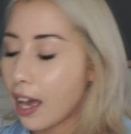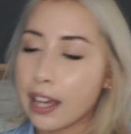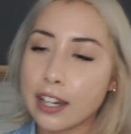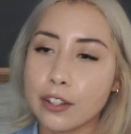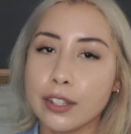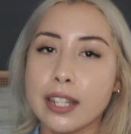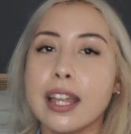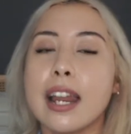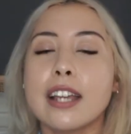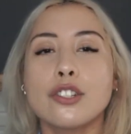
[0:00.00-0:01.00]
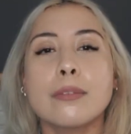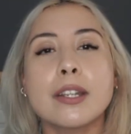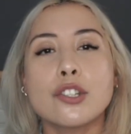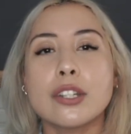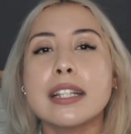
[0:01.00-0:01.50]
Another thing that I should
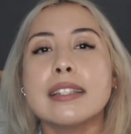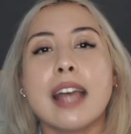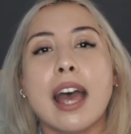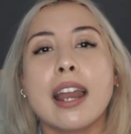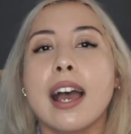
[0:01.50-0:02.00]
mention is that